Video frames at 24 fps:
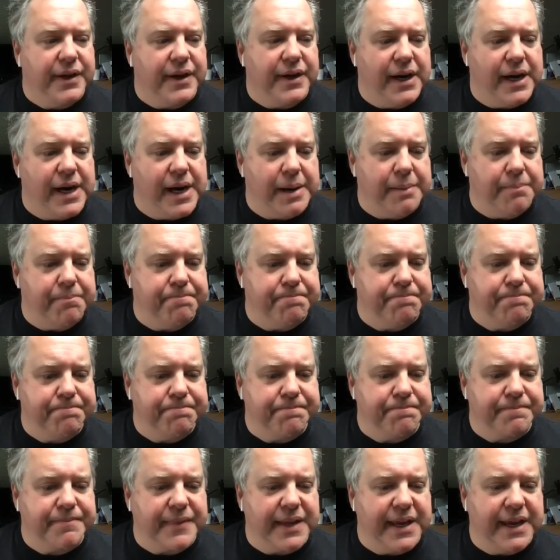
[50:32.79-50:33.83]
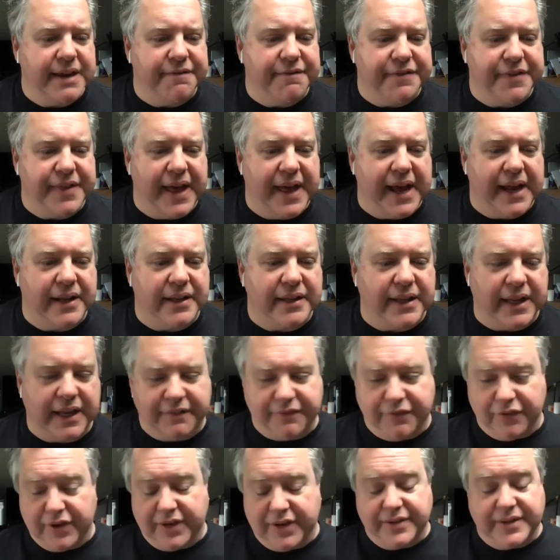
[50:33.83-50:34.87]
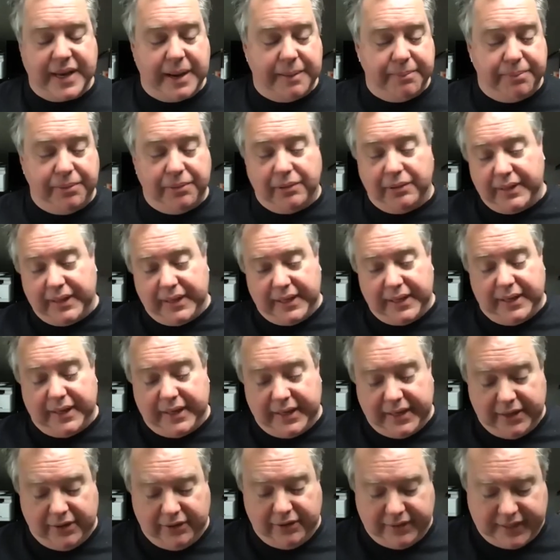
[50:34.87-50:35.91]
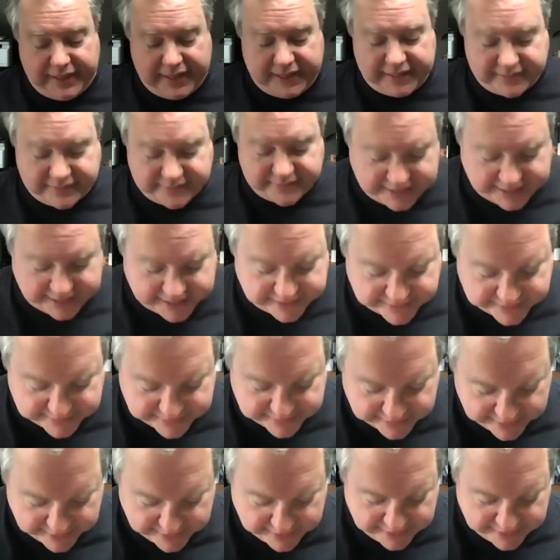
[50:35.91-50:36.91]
um, if that, like, for example, here in the United States,